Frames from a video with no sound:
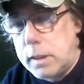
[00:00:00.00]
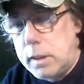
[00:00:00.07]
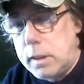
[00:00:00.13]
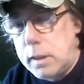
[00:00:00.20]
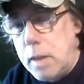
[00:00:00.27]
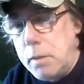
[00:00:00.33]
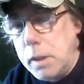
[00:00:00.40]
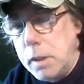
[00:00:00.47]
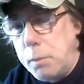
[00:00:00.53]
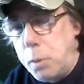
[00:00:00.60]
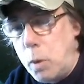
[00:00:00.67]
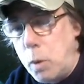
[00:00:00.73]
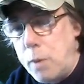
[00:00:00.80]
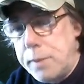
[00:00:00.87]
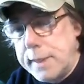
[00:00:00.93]
going to
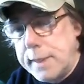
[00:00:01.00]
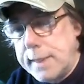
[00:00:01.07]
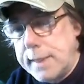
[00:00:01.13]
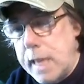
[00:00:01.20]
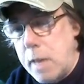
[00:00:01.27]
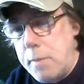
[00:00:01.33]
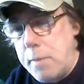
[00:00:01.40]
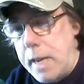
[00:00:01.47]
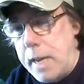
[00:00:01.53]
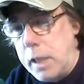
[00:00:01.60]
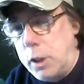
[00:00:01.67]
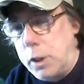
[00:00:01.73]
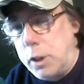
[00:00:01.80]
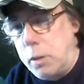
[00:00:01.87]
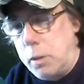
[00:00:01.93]
pull up the sound
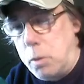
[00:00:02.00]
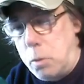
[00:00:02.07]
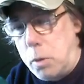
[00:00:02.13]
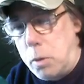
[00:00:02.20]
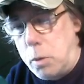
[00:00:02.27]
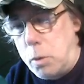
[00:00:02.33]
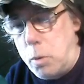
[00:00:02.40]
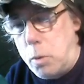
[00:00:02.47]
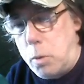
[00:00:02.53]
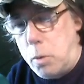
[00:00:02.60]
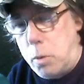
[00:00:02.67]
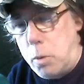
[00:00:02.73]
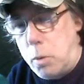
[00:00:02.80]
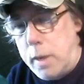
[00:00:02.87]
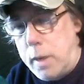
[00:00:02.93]
manager real
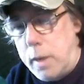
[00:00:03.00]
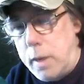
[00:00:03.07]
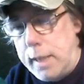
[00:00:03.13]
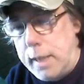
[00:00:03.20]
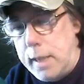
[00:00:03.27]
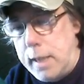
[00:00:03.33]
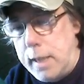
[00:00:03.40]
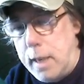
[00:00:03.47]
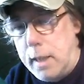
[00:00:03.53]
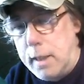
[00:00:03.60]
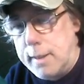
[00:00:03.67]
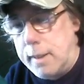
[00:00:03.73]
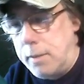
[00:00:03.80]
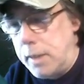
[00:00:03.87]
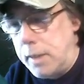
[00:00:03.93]
quick. Let's see if I
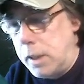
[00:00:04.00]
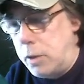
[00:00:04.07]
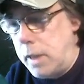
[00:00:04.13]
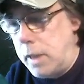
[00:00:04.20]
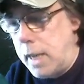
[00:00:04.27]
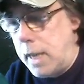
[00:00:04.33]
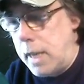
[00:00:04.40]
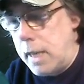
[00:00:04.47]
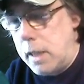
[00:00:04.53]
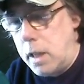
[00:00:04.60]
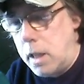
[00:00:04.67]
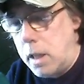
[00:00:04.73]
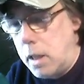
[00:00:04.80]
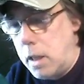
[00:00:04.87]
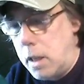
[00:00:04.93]
can do that.
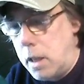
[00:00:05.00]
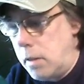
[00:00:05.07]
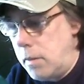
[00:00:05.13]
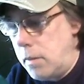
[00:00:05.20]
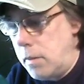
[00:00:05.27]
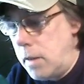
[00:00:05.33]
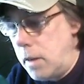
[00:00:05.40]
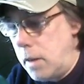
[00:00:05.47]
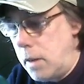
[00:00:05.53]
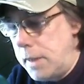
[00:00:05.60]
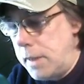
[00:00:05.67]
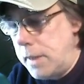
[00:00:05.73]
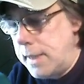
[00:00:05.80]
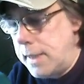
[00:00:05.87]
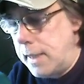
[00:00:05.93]
Now, let
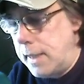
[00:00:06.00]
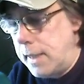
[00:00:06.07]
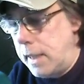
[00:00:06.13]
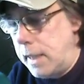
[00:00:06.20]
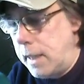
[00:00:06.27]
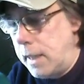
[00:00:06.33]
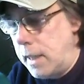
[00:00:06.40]
me see.